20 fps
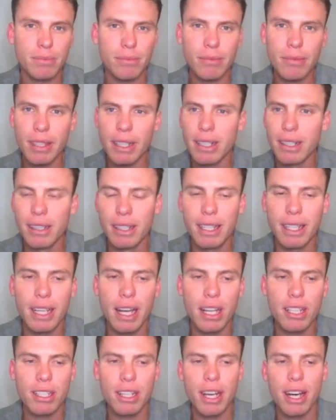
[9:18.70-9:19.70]
clear
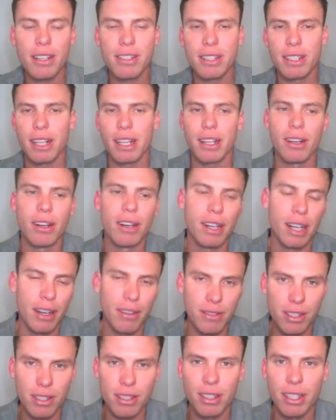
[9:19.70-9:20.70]
cash cows, and you're like, oh no, I've
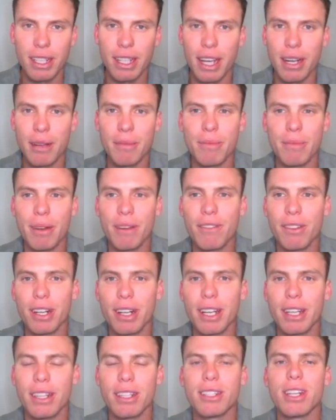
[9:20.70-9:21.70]
just got to get him. I've got to
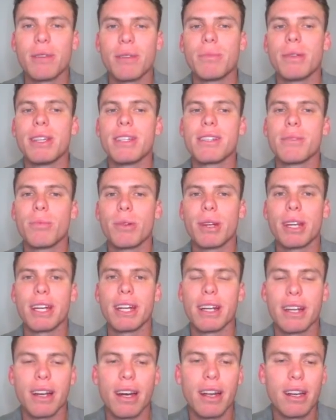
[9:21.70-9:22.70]
get the cheap in to bring in a
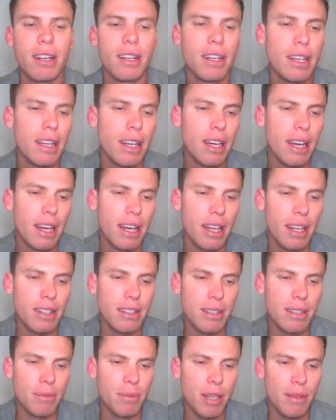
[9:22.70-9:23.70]
gun, and
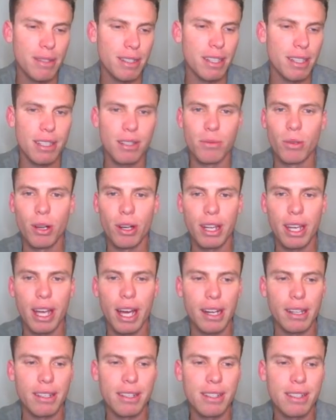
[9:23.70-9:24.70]
sometimes it doesn't work out.
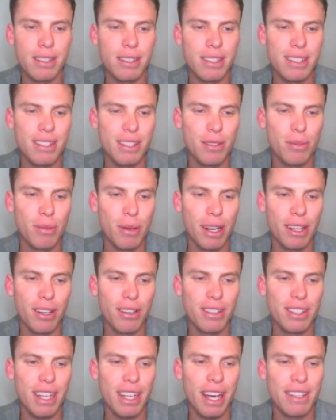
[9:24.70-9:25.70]
And this is this is one of
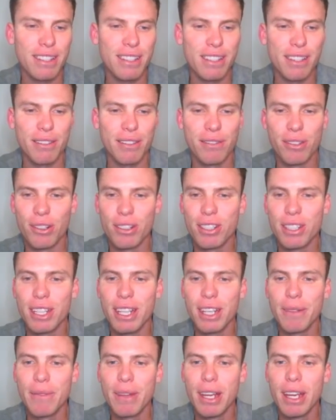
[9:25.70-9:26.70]
those cases,
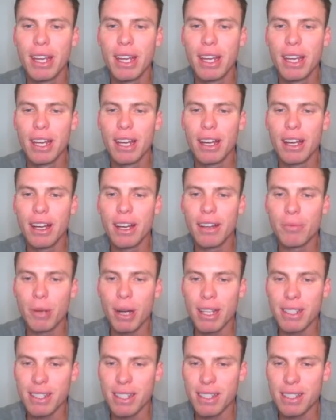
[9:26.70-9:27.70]
unfortunately. Uh, if
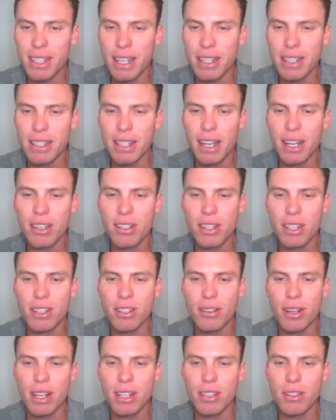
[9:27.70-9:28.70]
Brown's in the centres again, just
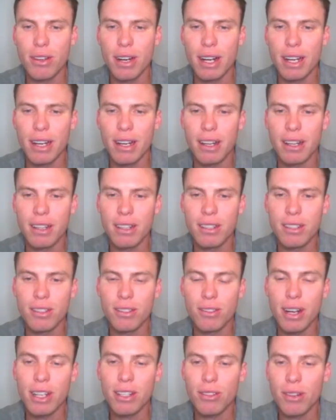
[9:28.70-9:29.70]
straight straight
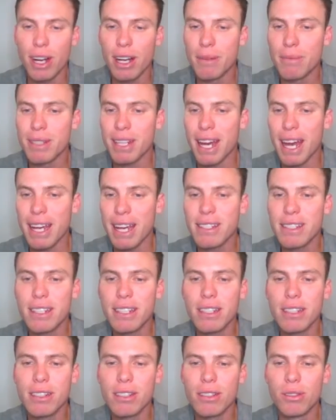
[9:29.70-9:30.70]
straight trade him to
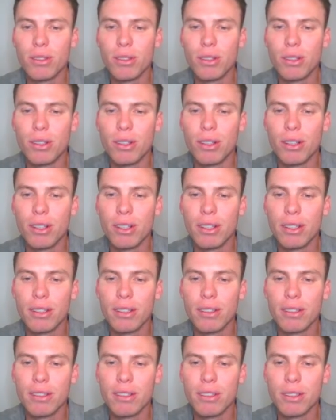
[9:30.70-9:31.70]
Hastings or
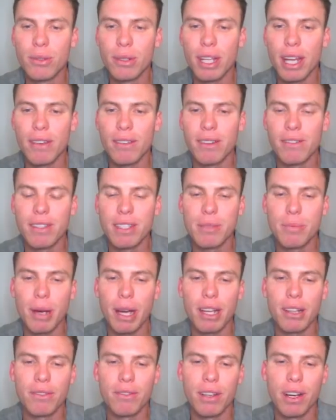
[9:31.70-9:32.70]
do it even if he's back
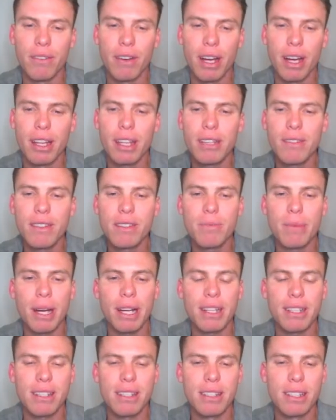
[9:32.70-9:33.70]
at five eight. I think if he's back
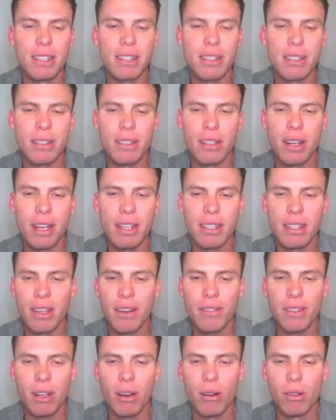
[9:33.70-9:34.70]
at six, guys, you have
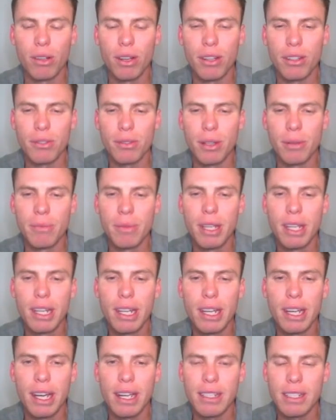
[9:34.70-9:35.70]
to hold on to him.
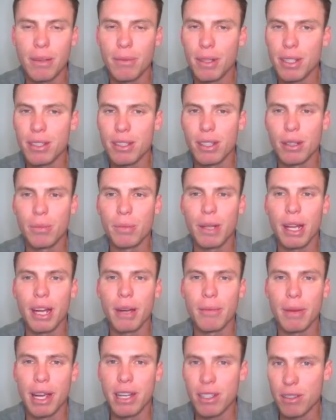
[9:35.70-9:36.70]
He's someone that's going to play a
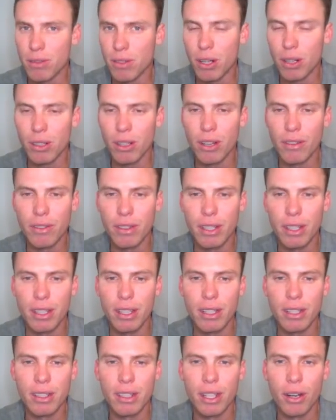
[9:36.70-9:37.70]
major role over
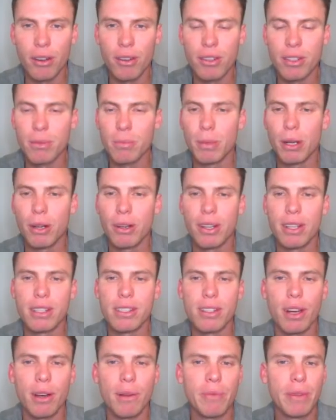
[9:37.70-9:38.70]
the the Origin period,
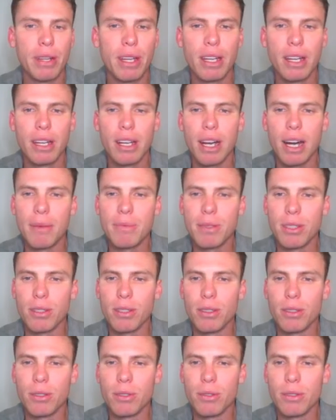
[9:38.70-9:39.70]
so up to
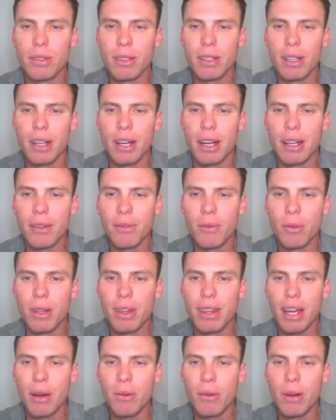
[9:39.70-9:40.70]
you uh, with
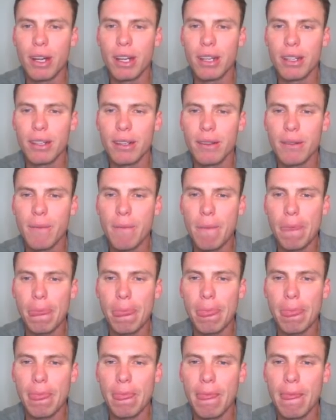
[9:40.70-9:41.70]
that one
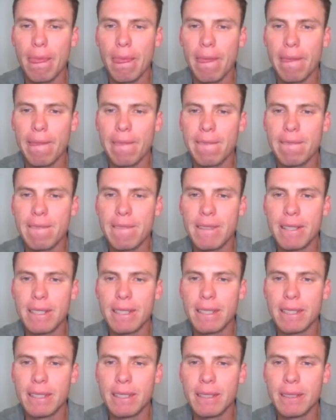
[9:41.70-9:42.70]

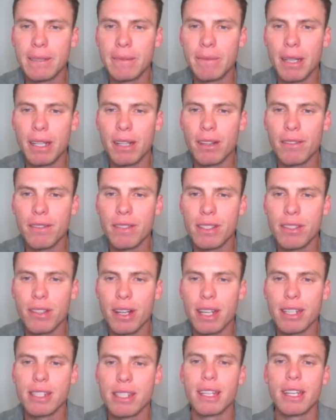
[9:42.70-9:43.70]
um, any obvious
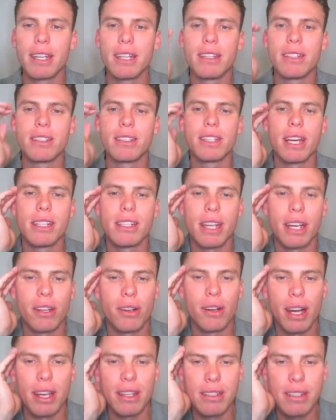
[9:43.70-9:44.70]
trades to get in JJ or
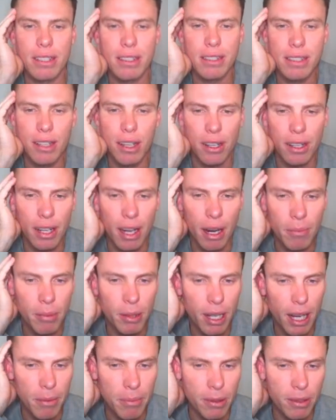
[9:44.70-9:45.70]
Hastings. So yeah, I'm pretty
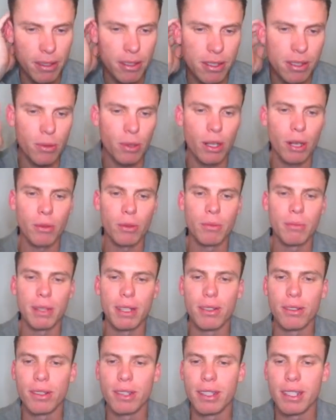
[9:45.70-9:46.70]
happy with the squad. I wouldn't be
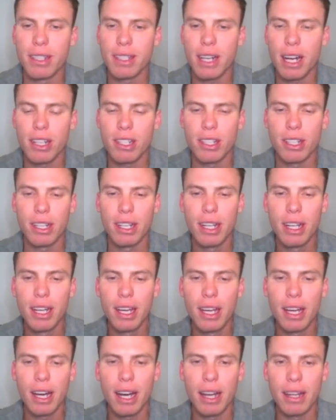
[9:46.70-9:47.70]
looking to touch it
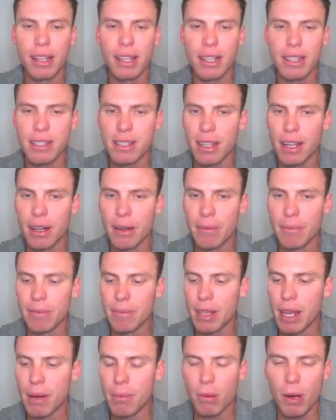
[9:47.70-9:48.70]
unless um,
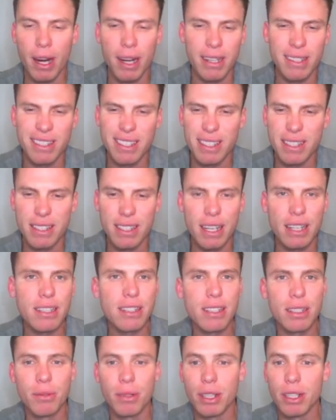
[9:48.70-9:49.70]
yeah Brownie's in the centres
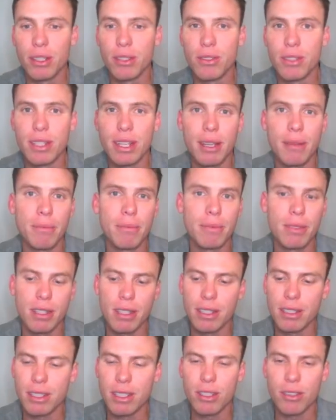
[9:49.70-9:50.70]
and you want to use him to,
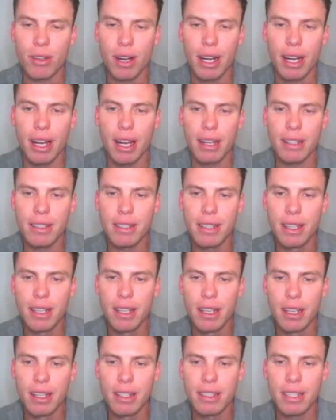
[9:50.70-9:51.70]
to trade out
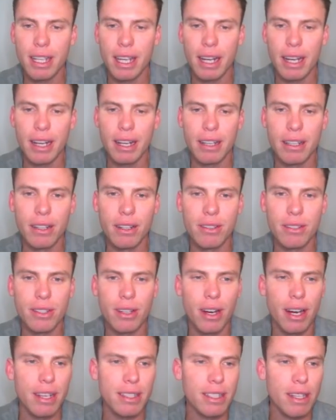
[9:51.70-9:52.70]
to get any of those
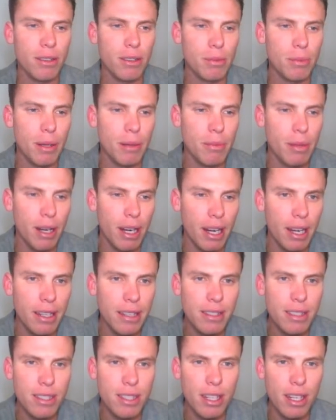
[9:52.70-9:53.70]
guys. That would be my
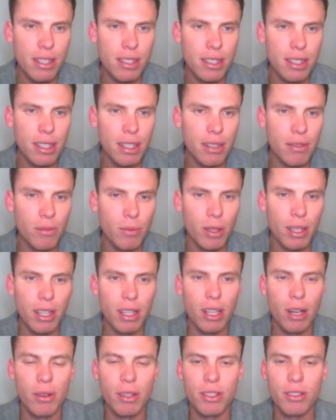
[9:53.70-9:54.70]
suggestion. And with the
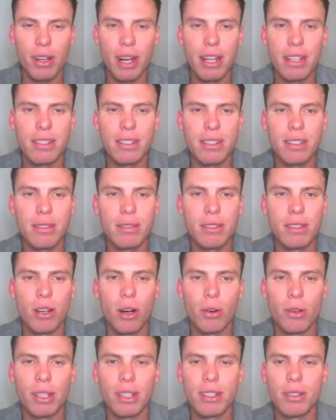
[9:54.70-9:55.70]
lower trades, just
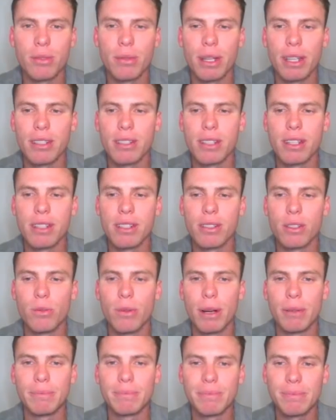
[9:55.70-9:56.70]
holding this week is a, is a good
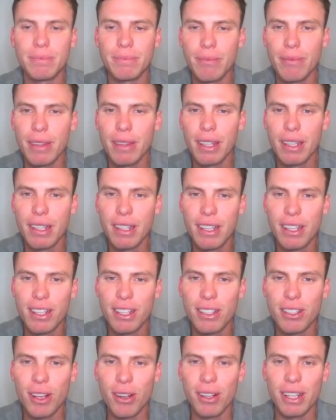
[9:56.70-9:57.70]
one.
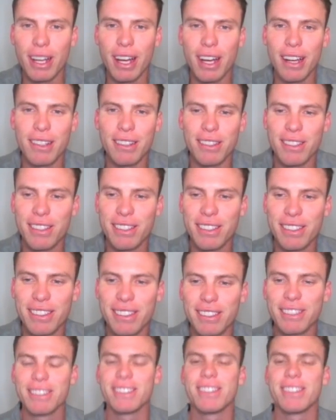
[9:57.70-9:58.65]
Show the guns. All